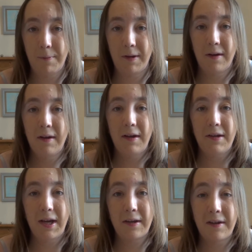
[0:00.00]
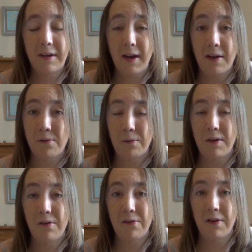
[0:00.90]
but Yankee Candle
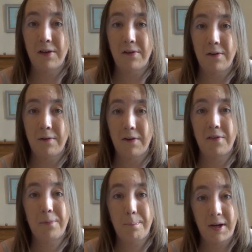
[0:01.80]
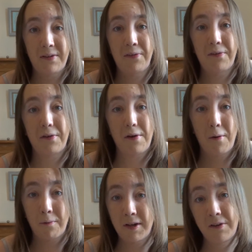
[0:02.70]
usually do a spiced
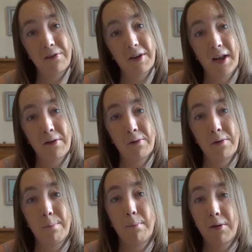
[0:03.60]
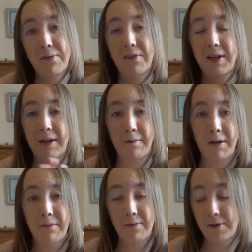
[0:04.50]
orange candle mostly
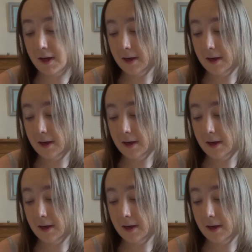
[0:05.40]
around